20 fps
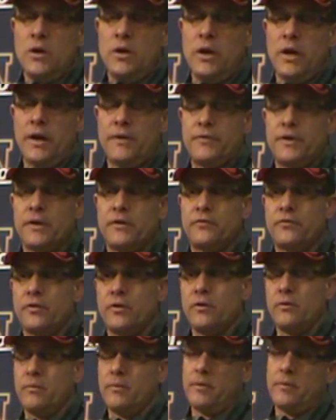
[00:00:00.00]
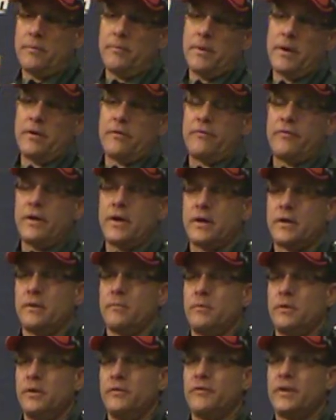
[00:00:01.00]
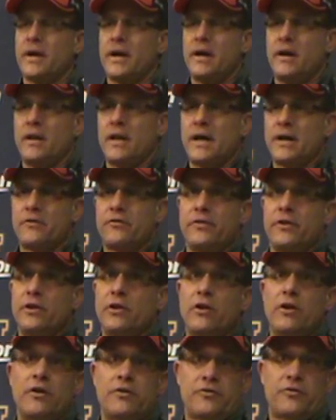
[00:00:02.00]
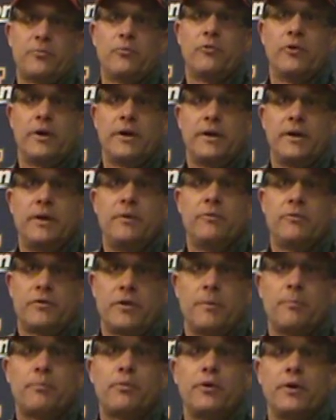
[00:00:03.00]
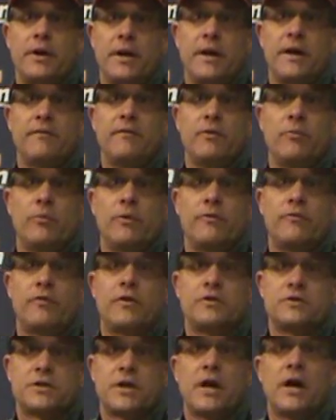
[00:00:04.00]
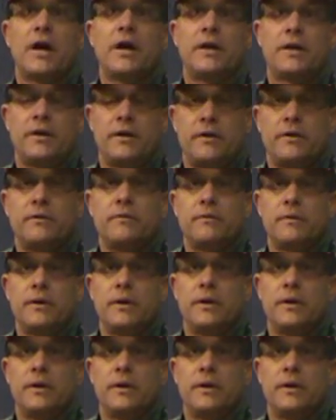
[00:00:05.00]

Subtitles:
Yeah, I think so. As a matter of fact, I believe Kyle actually lost some weight. He was up pretty heavy when we first got here.